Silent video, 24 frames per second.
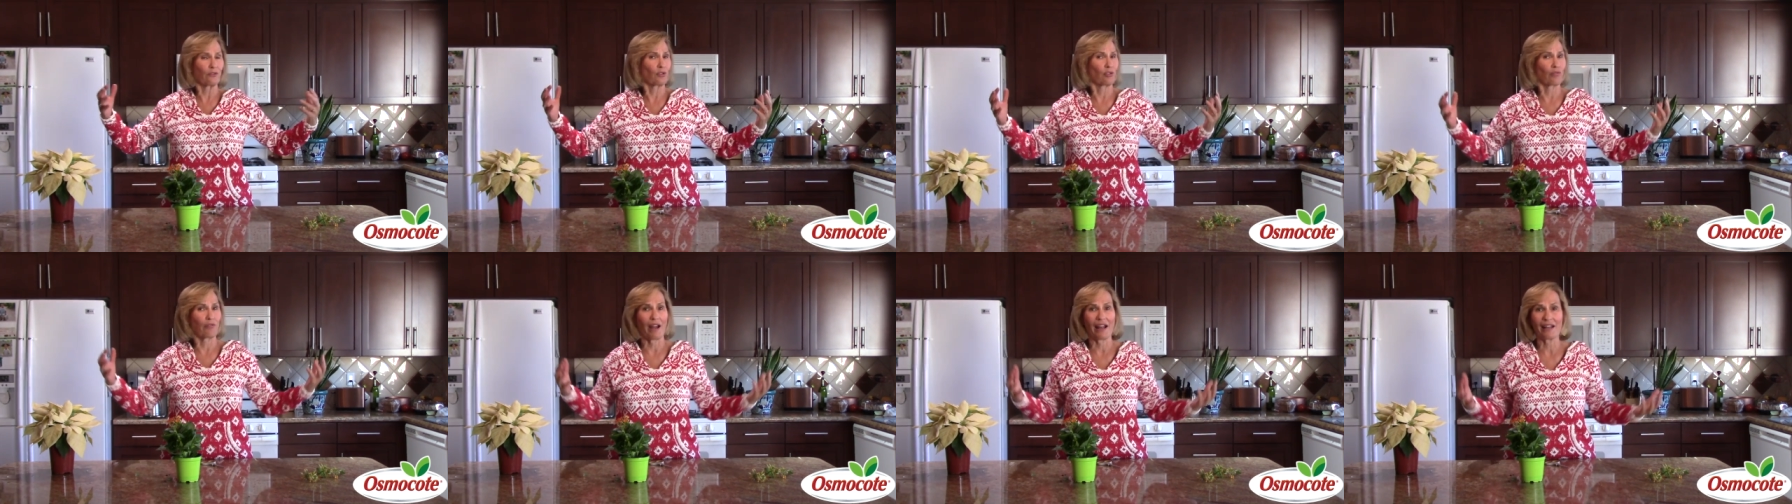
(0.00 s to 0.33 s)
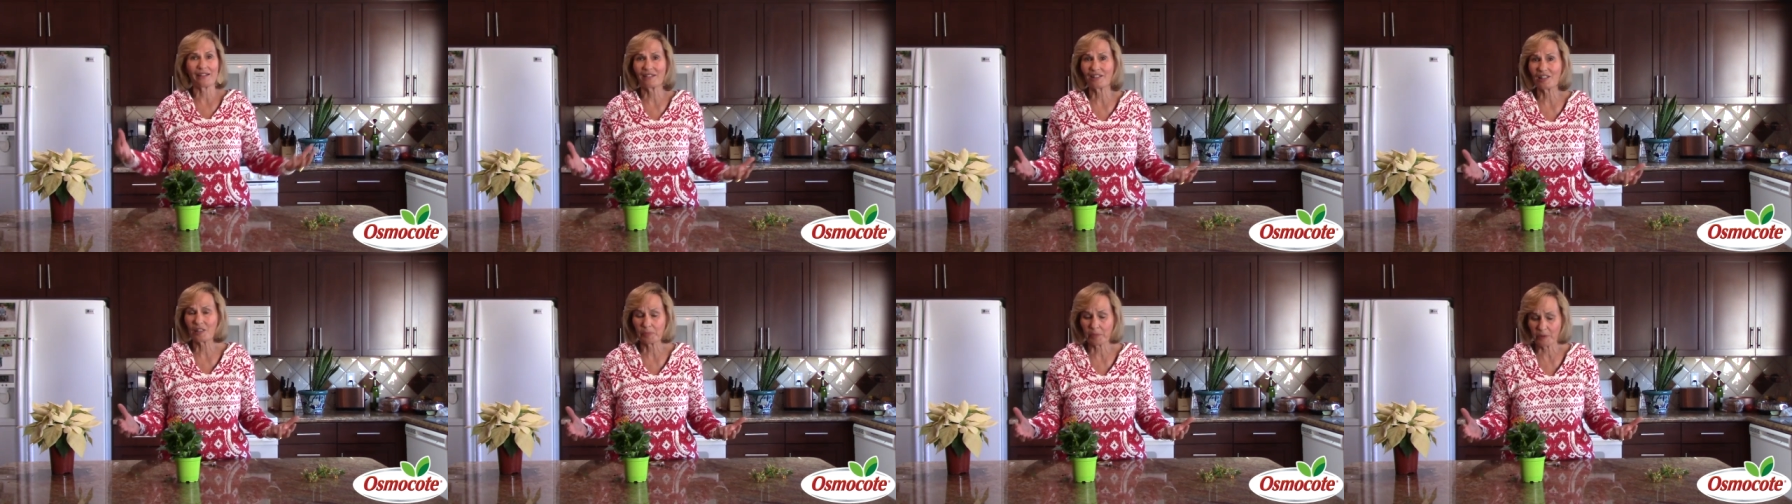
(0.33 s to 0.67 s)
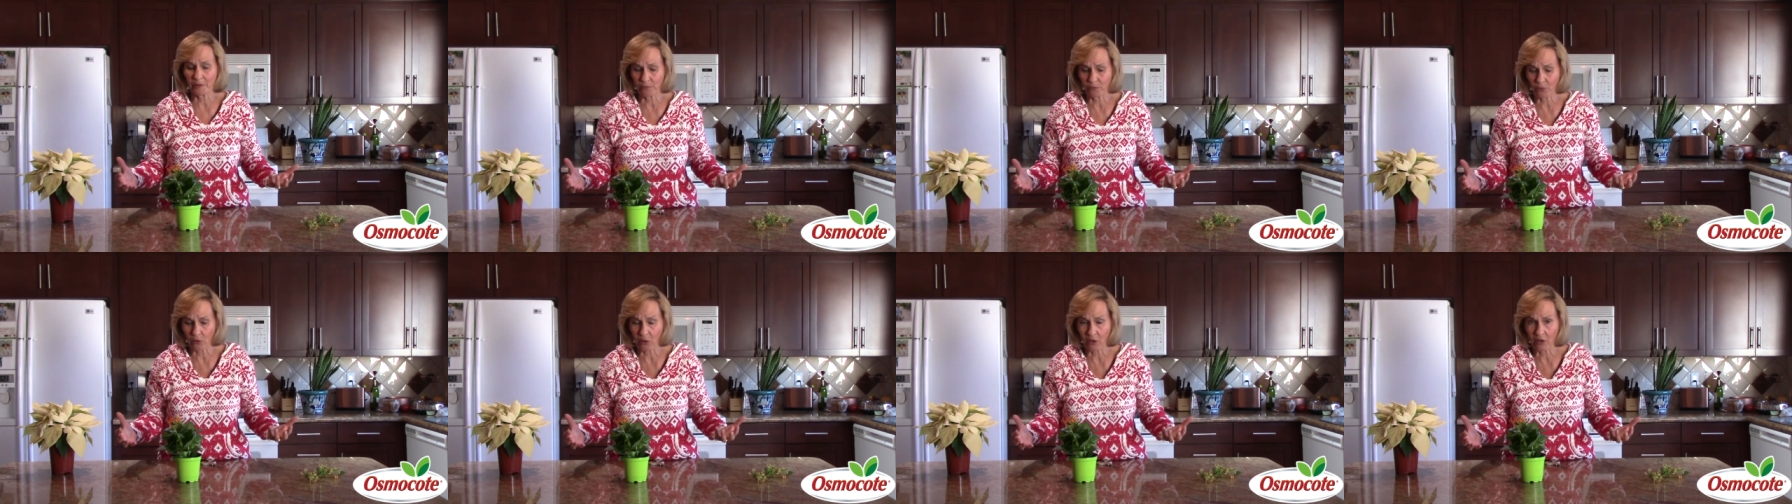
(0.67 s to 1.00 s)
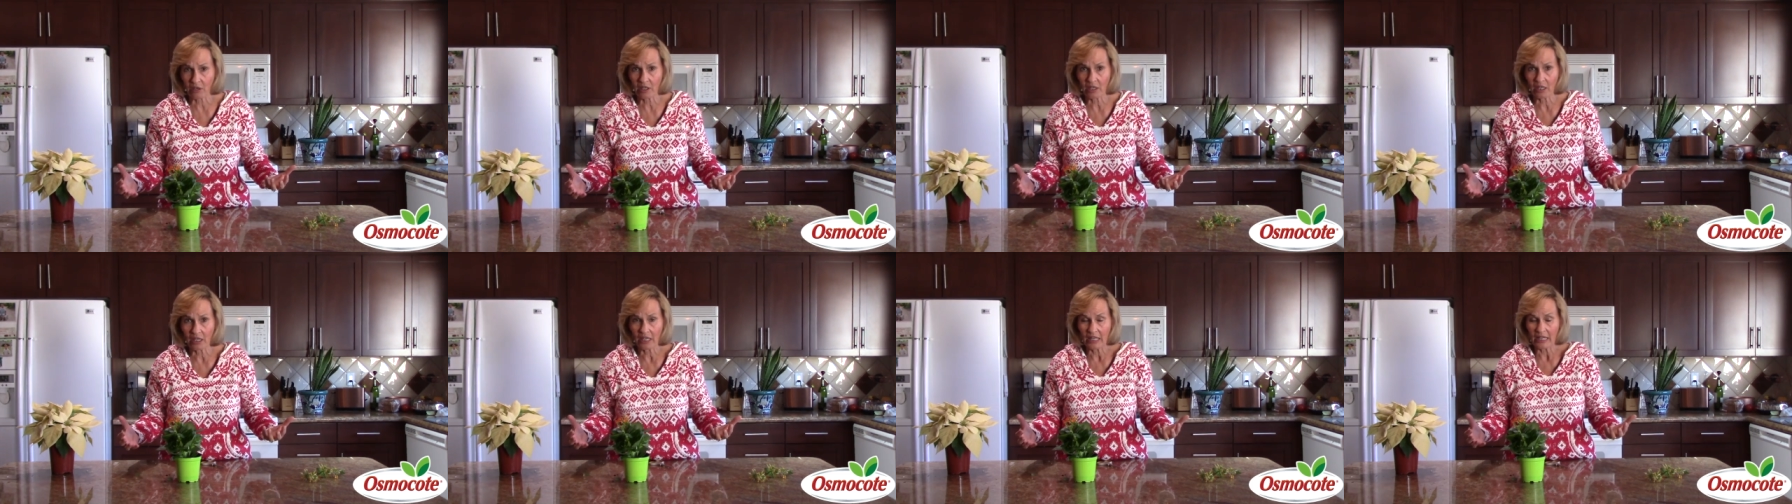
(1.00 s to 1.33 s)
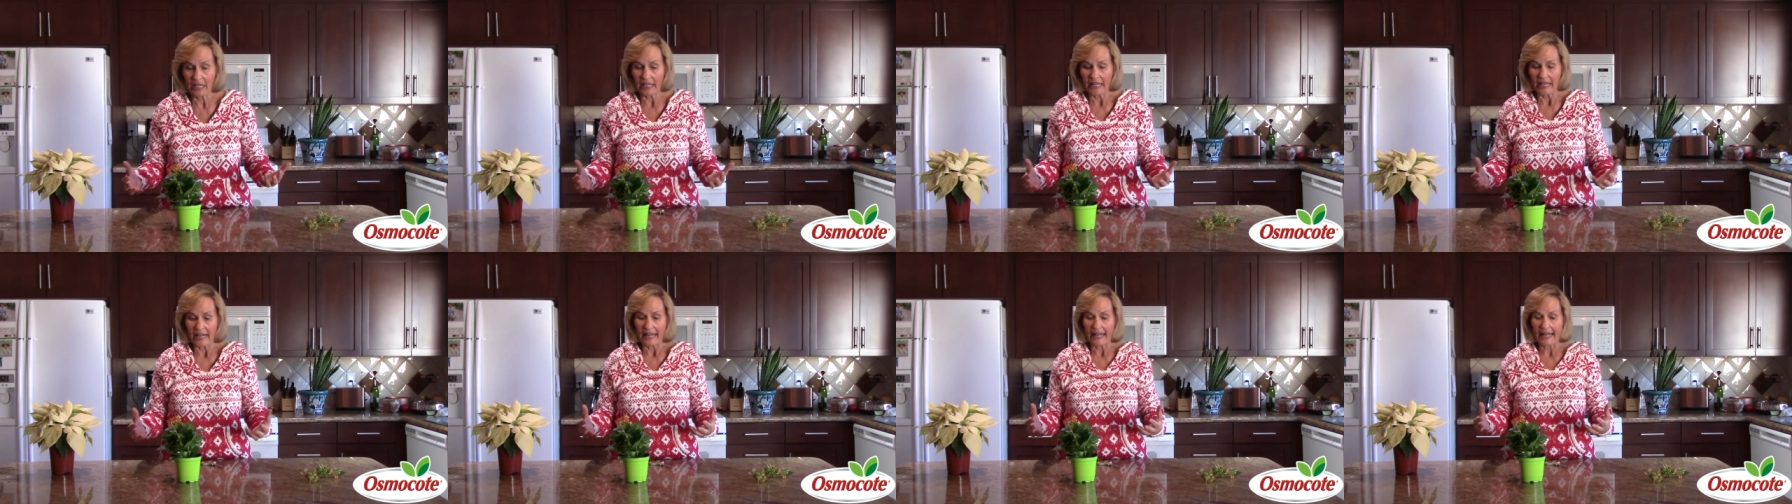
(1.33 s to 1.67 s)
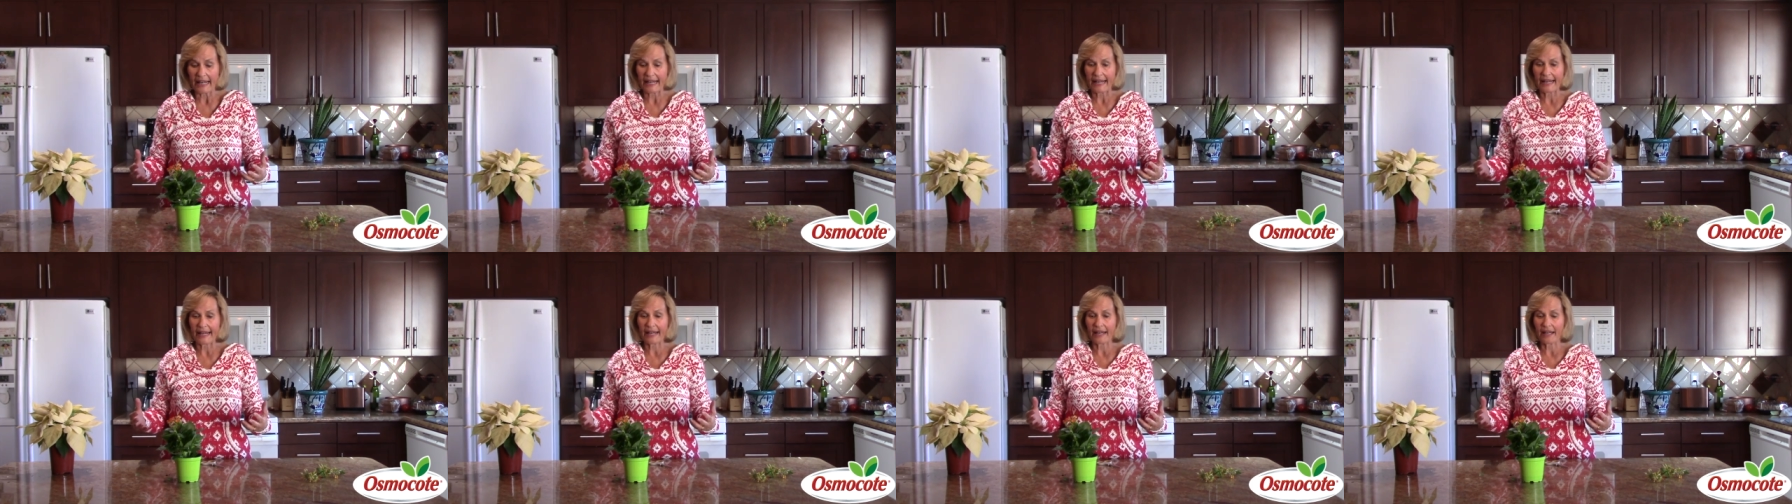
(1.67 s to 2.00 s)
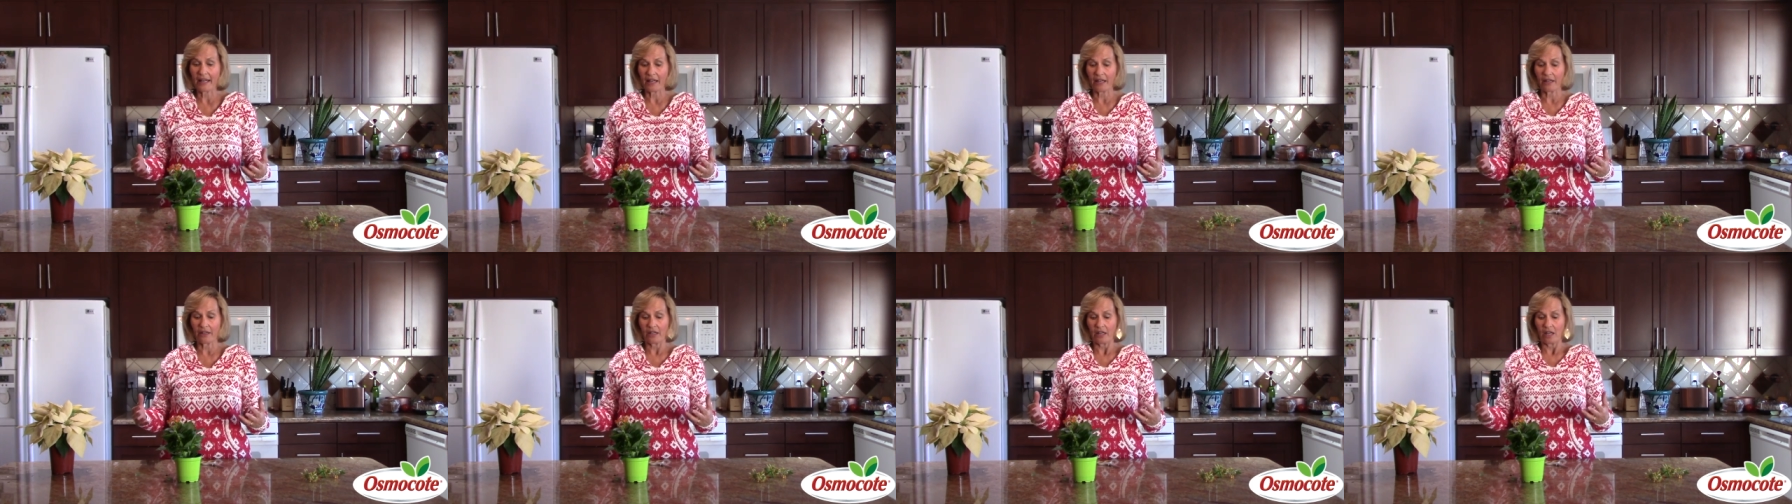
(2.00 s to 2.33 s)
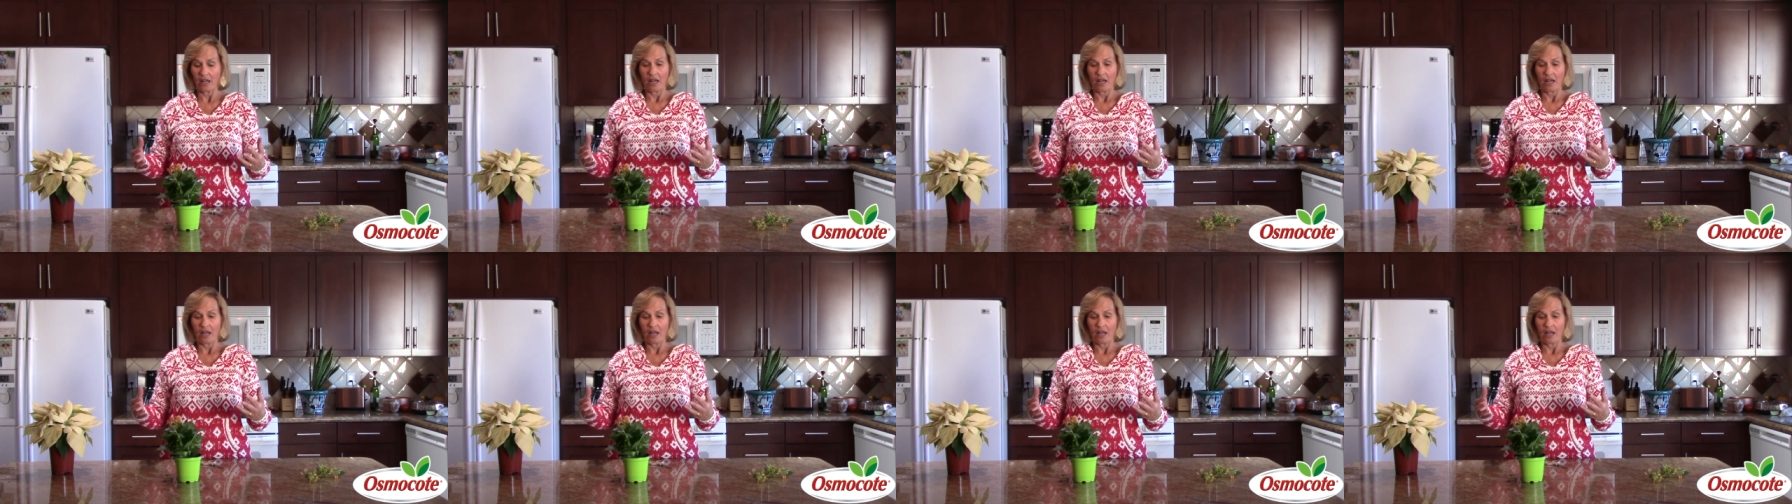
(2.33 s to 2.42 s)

tried this before, and